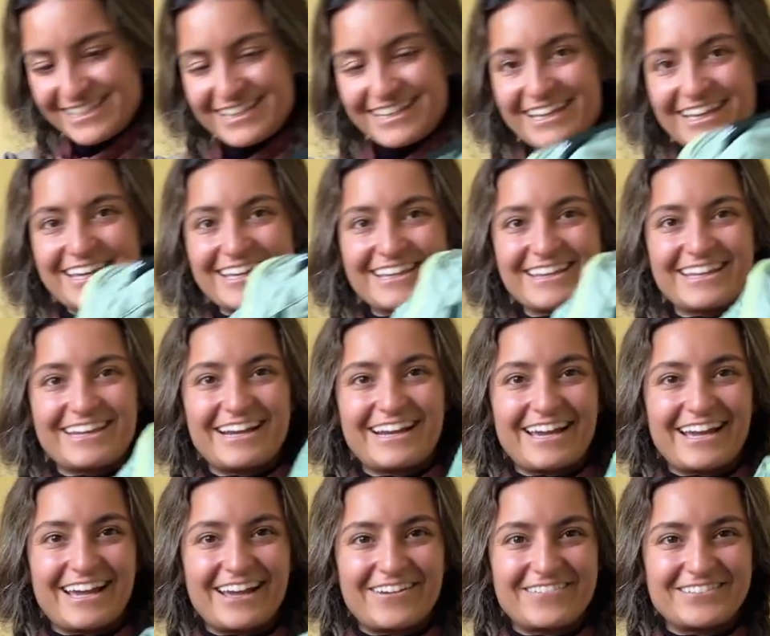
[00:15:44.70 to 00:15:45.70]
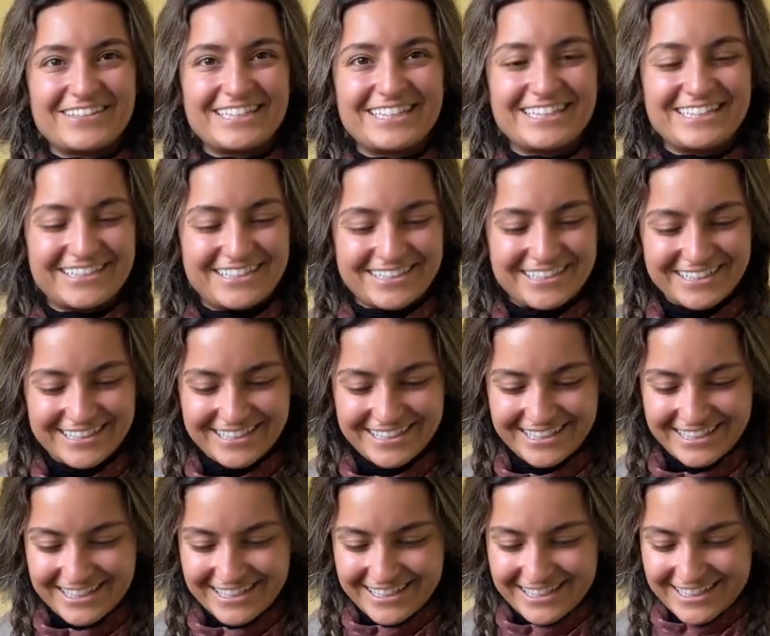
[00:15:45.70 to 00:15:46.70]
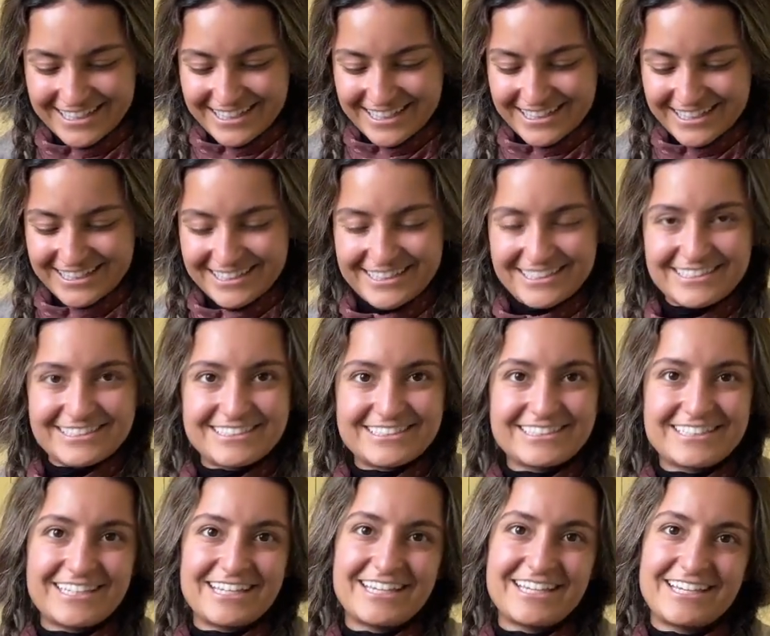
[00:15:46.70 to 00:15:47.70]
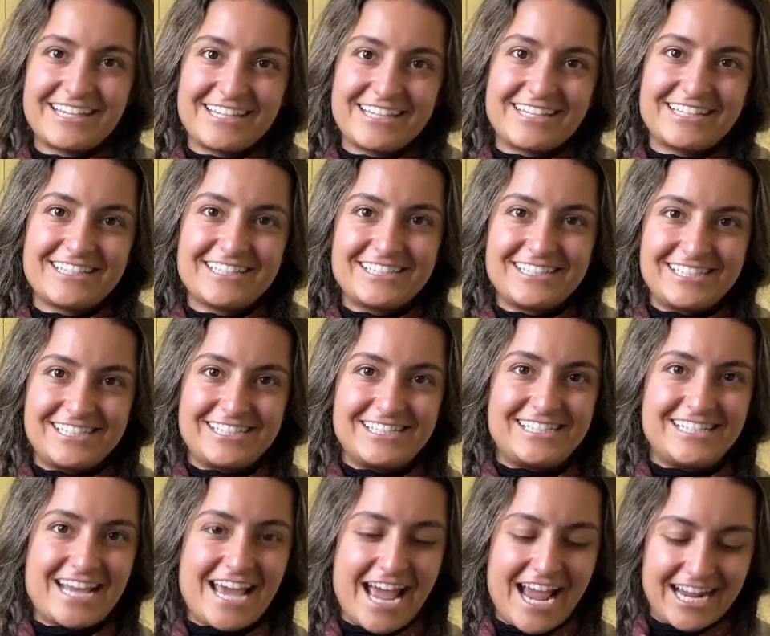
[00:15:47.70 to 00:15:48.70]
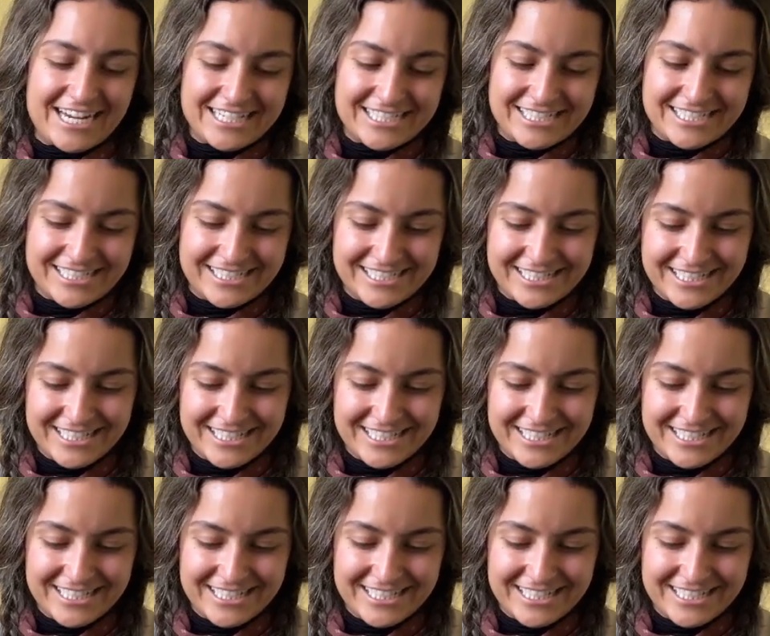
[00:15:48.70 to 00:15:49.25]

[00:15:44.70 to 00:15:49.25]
thing that I have in here is snacks.